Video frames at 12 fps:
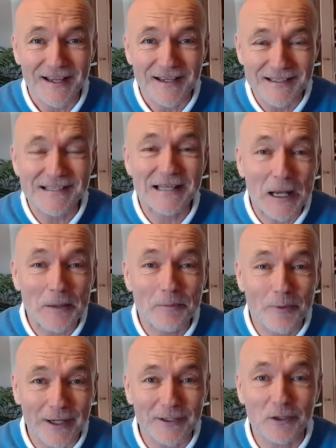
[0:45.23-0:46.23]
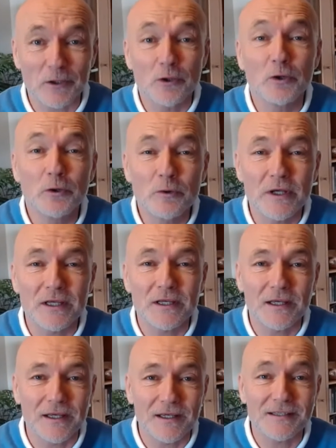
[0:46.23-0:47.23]
celebrating who he
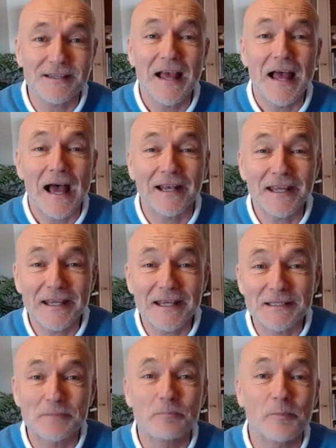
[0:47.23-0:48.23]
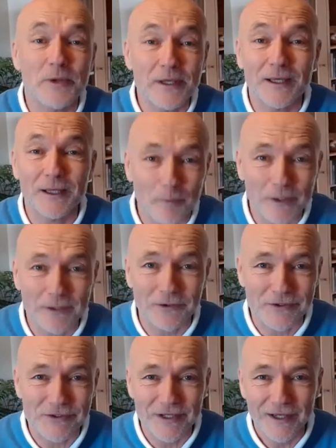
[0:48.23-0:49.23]
is and his being with
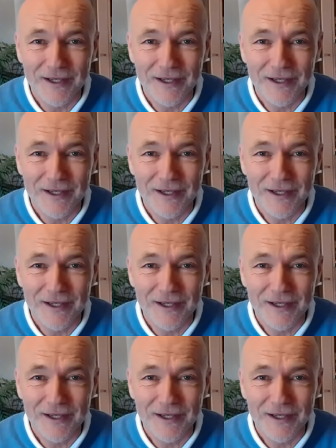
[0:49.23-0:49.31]
us.